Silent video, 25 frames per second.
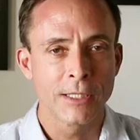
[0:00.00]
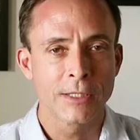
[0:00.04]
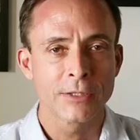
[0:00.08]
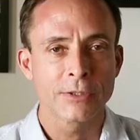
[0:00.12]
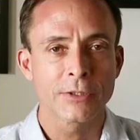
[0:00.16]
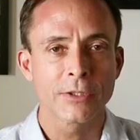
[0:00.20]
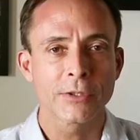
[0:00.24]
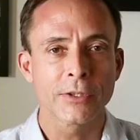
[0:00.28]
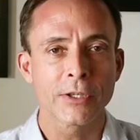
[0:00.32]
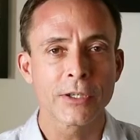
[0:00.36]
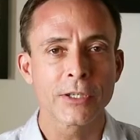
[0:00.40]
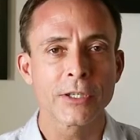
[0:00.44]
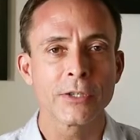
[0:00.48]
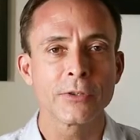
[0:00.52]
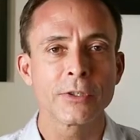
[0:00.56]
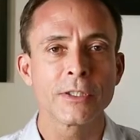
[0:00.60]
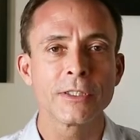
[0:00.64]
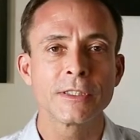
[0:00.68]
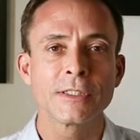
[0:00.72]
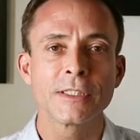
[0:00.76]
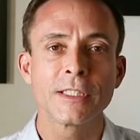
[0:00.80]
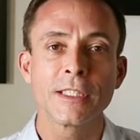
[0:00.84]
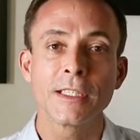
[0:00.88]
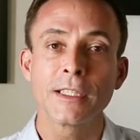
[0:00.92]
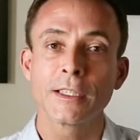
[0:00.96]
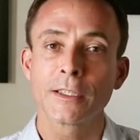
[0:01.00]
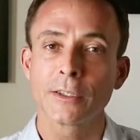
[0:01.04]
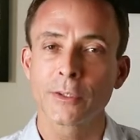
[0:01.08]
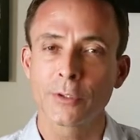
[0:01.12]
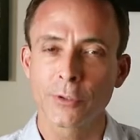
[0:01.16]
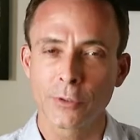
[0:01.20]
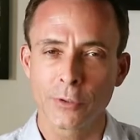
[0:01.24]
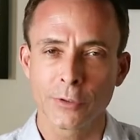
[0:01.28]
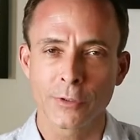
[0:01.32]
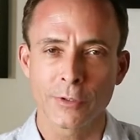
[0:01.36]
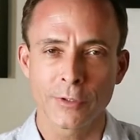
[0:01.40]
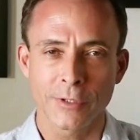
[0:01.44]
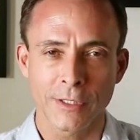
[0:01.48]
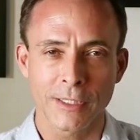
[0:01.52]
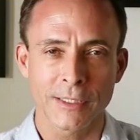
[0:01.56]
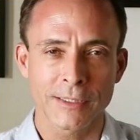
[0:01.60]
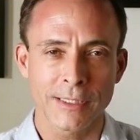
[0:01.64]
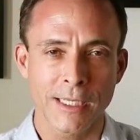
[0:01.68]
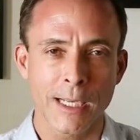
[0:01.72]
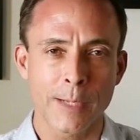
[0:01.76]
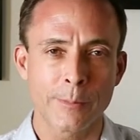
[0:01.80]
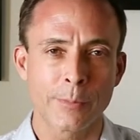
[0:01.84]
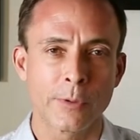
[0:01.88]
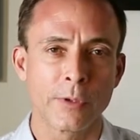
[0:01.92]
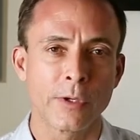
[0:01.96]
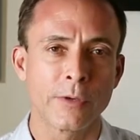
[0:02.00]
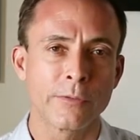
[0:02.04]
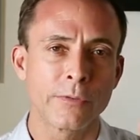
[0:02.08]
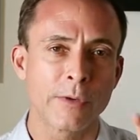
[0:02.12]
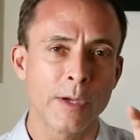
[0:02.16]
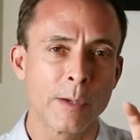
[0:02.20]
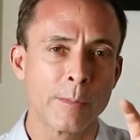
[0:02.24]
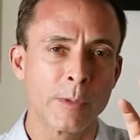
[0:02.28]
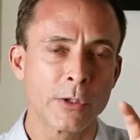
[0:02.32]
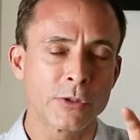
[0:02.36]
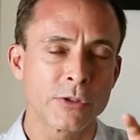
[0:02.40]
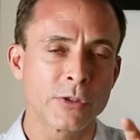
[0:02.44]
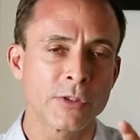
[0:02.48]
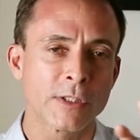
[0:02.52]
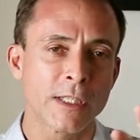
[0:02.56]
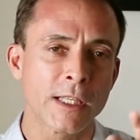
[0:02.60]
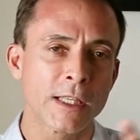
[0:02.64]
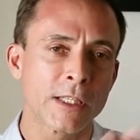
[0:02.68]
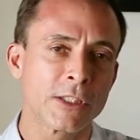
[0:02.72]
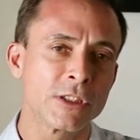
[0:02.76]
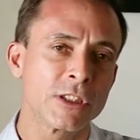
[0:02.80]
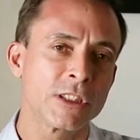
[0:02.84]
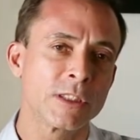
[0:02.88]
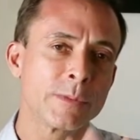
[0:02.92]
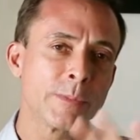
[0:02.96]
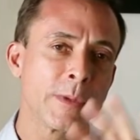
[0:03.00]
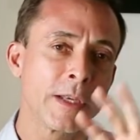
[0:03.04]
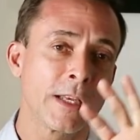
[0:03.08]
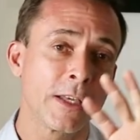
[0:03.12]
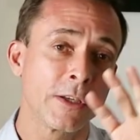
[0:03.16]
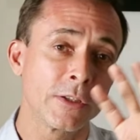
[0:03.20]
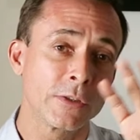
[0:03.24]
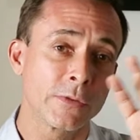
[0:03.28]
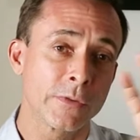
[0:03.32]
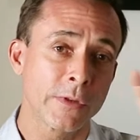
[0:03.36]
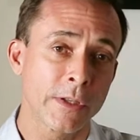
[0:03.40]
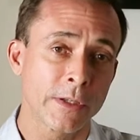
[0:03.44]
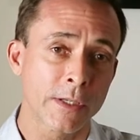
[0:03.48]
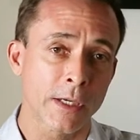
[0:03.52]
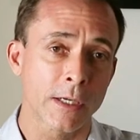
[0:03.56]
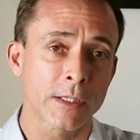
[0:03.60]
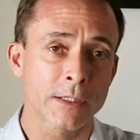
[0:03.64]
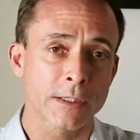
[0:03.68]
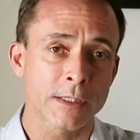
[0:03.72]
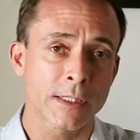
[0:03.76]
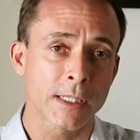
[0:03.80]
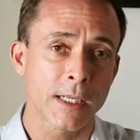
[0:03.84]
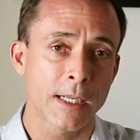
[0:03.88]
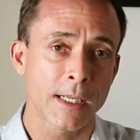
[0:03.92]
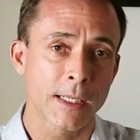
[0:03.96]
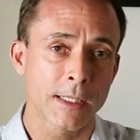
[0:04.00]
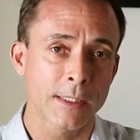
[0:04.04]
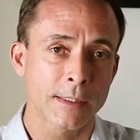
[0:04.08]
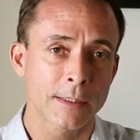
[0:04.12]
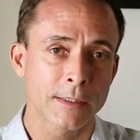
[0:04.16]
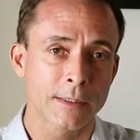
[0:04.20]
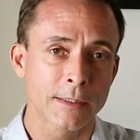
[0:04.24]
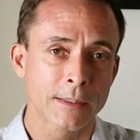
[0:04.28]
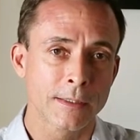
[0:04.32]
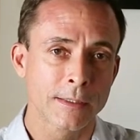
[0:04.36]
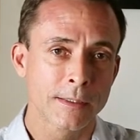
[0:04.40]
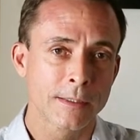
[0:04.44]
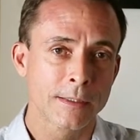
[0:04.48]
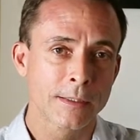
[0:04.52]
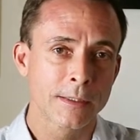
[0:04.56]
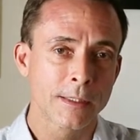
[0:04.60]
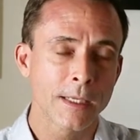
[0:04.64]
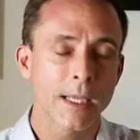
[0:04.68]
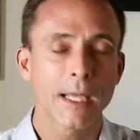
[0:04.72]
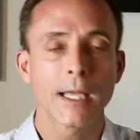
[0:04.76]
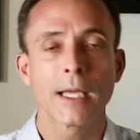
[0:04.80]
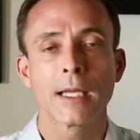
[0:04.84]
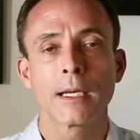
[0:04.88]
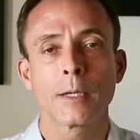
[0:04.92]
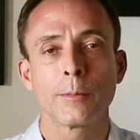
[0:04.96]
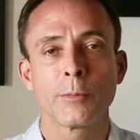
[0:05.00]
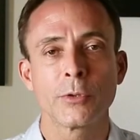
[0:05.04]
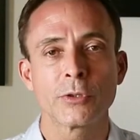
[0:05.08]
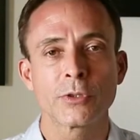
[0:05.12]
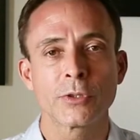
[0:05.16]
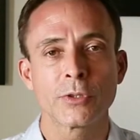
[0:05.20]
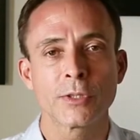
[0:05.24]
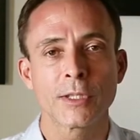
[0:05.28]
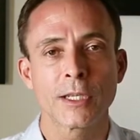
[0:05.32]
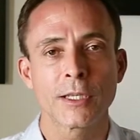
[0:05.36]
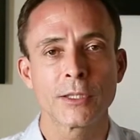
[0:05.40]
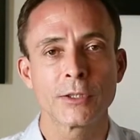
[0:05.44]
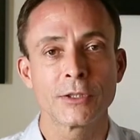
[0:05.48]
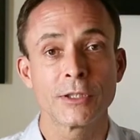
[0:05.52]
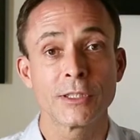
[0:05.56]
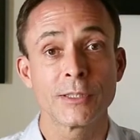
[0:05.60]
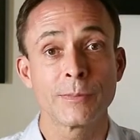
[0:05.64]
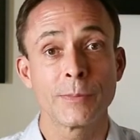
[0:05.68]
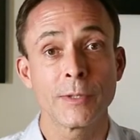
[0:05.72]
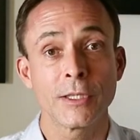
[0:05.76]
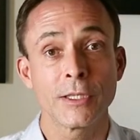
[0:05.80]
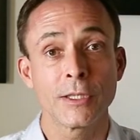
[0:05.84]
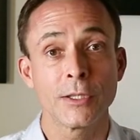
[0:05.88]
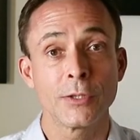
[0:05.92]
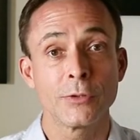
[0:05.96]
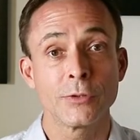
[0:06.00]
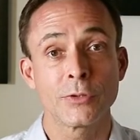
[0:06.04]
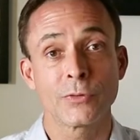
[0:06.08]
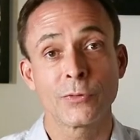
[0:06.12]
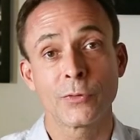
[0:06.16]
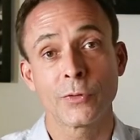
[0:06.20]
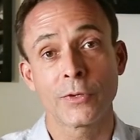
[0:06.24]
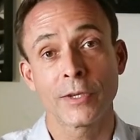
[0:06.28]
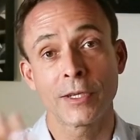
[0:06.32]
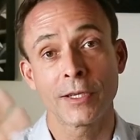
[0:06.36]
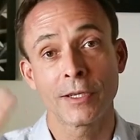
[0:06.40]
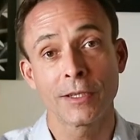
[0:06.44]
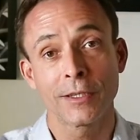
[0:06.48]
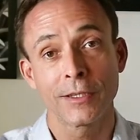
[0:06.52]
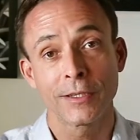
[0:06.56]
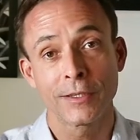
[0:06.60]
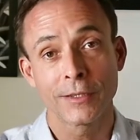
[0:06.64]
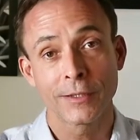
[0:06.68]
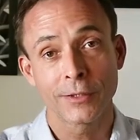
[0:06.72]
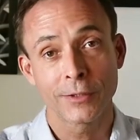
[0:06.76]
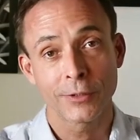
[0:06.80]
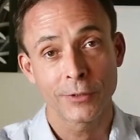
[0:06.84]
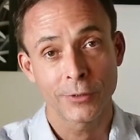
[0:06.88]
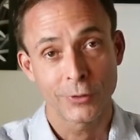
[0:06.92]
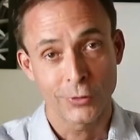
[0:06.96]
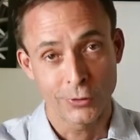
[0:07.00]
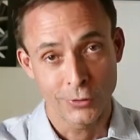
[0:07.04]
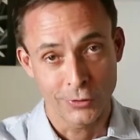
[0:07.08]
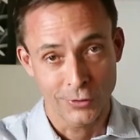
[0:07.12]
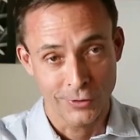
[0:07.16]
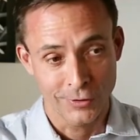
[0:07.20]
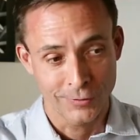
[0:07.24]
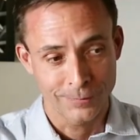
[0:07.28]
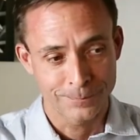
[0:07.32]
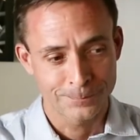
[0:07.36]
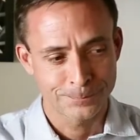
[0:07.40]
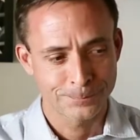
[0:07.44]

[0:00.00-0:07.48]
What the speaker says: So there you can see a good example of emotional intelligence being used for the dark side and emotional intelligence being used for the good.